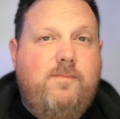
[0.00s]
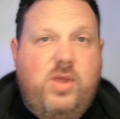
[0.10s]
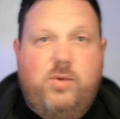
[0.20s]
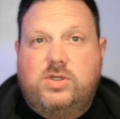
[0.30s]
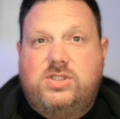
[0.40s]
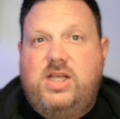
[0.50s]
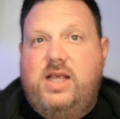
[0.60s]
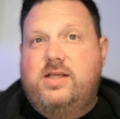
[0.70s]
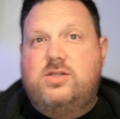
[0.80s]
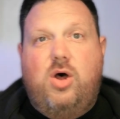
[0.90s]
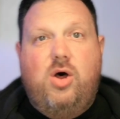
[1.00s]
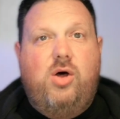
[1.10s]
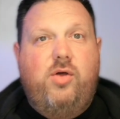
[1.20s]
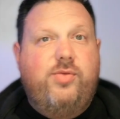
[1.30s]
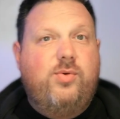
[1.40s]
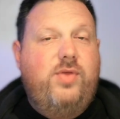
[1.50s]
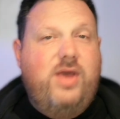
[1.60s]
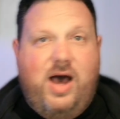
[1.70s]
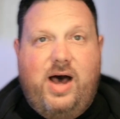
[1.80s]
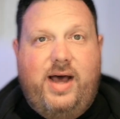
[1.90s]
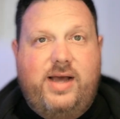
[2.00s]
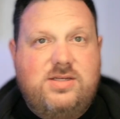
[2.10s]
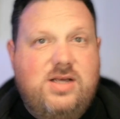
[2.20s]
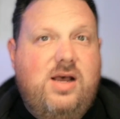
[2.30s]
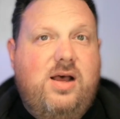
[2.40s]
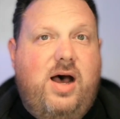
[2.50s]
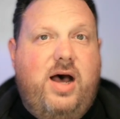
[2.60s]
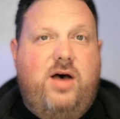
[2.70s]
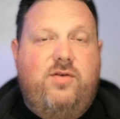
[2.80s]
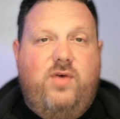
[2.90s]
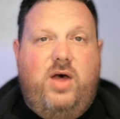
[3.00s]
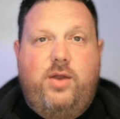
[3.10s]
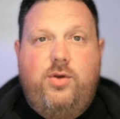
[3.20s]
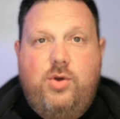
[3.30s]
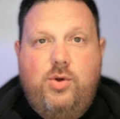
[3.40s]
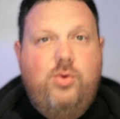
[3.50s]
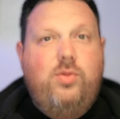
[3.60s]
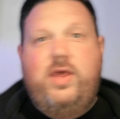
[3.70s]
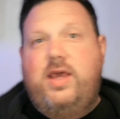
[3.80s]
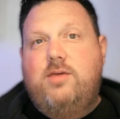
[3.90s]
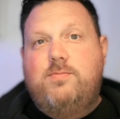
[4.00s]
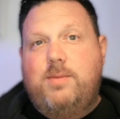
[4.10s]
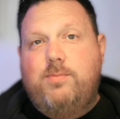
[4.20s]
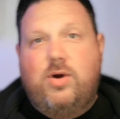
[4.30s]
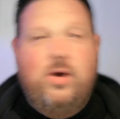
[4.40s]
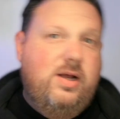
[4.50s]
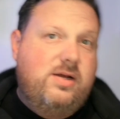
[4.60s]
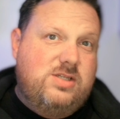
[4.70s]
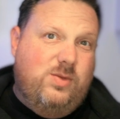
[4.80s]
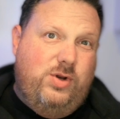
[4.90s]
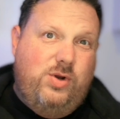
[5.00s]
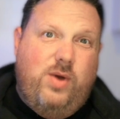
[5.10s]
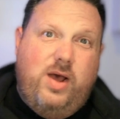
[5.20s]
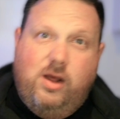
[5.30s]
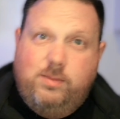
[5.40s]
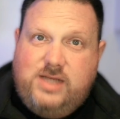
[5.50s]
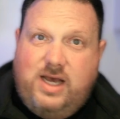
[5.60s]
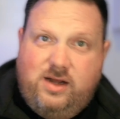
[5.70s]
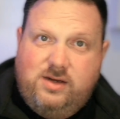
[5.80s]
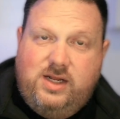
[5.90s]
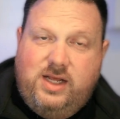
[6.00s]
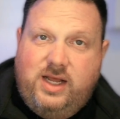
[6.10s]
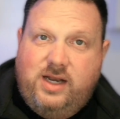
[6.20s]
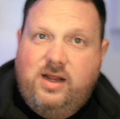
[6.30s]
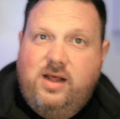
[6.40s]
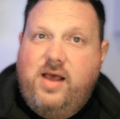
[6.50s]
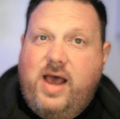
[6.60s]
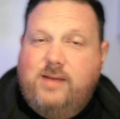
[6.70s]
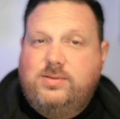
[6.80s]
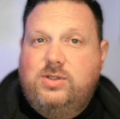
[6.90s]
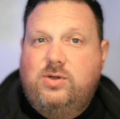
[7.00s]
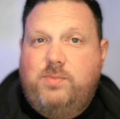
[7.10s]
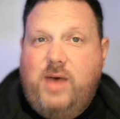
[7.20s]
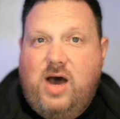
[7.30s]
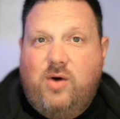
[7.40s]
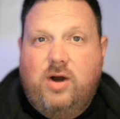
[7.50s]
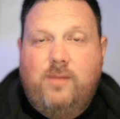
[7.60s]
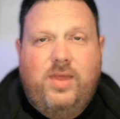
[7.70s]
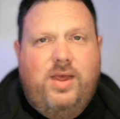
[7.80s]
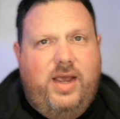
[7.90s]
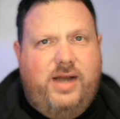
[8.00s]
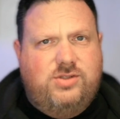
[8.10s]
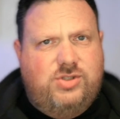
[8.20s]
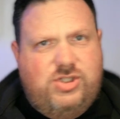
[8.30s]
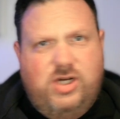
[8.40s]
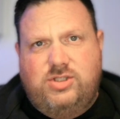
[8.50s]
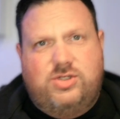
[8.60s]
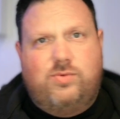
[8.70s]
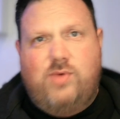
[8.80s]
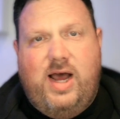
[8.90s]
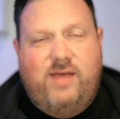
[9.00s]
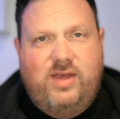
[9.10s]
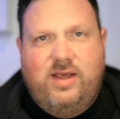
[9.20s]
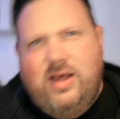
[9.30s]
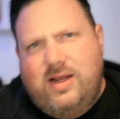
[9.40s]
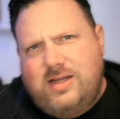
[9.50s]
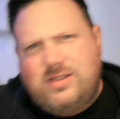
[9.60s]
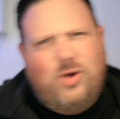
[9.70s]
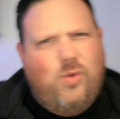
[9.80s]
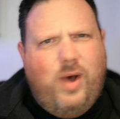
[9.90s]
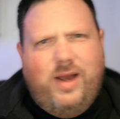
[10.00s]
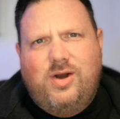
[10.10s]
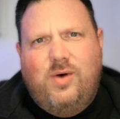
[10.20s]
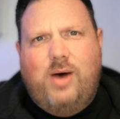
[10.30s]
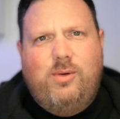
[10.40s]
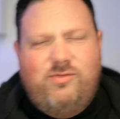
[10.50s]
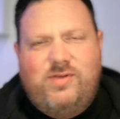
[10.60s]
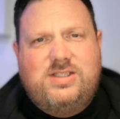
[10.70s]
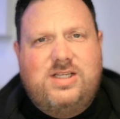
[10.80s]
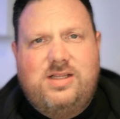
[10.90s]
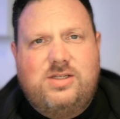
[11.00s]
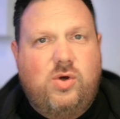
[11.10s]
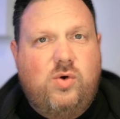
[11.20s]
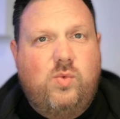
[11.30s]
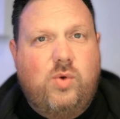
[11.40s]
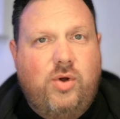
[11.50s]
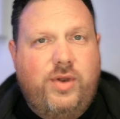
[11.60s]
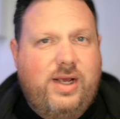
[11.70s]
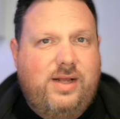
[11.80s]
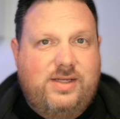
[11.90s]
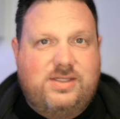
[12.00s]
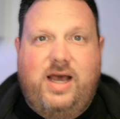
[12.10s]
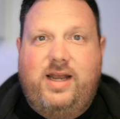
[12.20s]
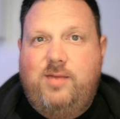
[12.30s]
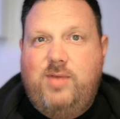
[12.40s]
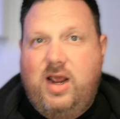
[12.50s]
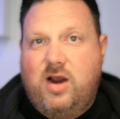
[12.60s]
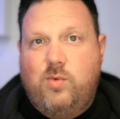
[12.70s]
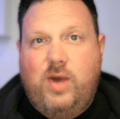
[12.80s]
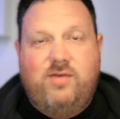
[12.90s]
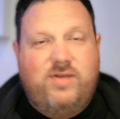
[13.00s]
And we're seeing this all through the eyes of a new league member, someone who helped out in Absolute Power and is just arriving, doesn't quite know how he fits in this whole world, this guy named Airwave.